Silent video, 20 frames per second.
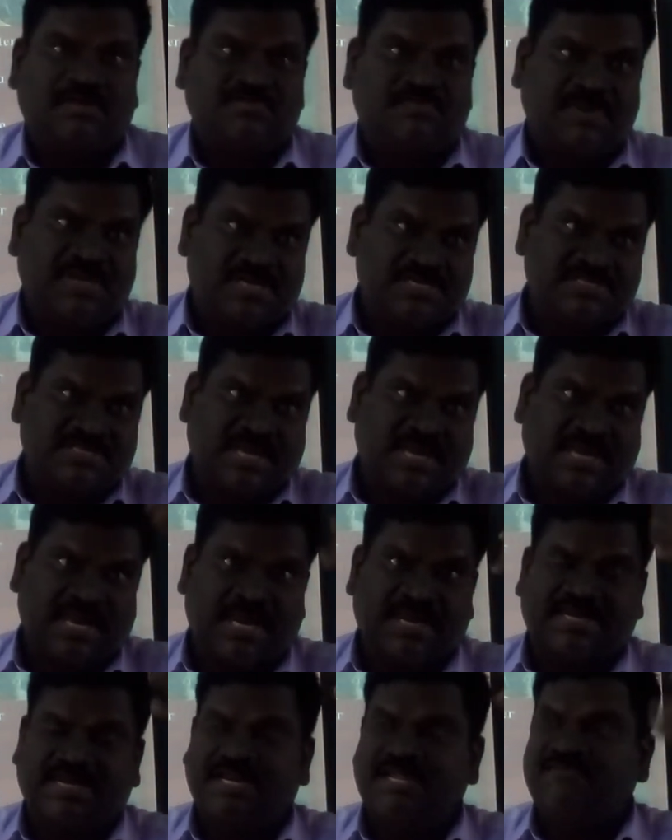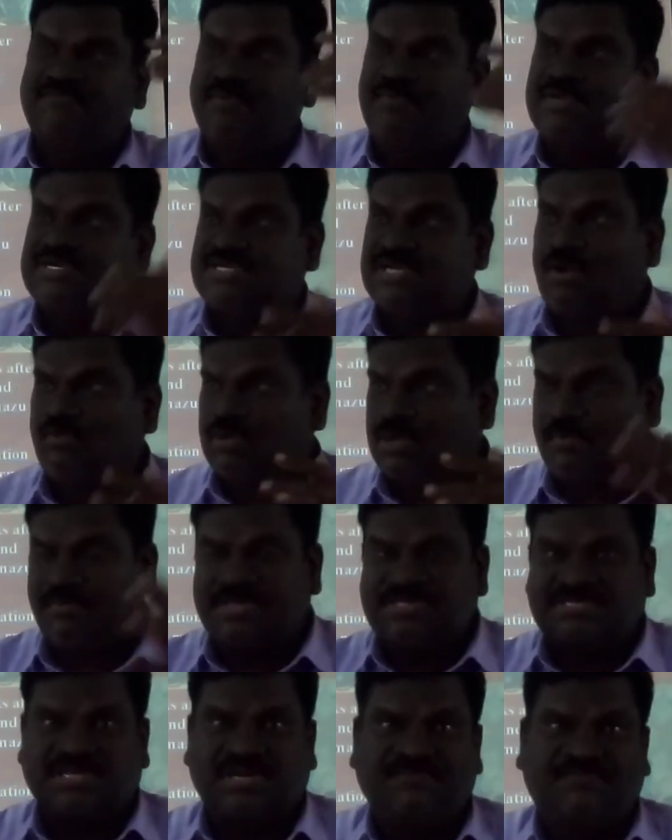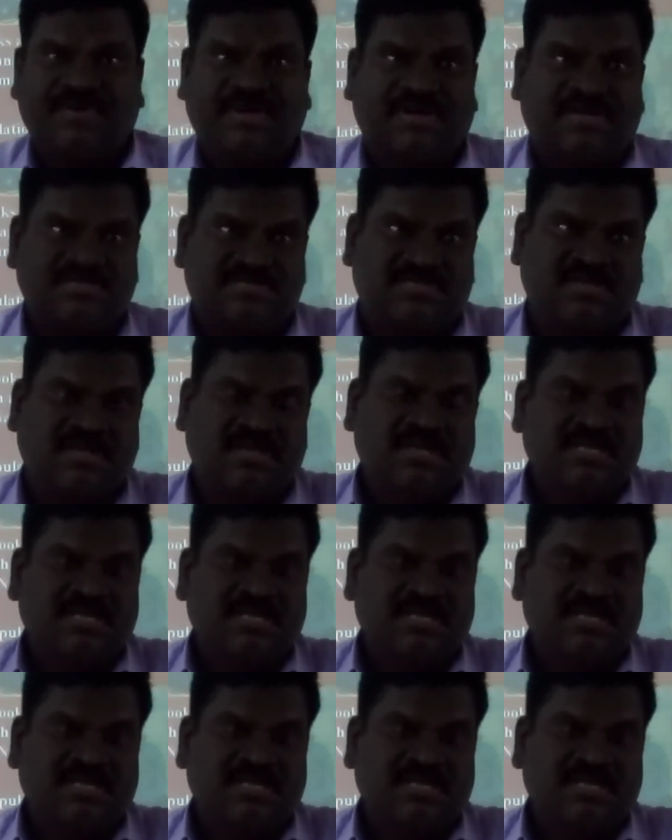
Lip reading: Because I collected information out of my self-interest.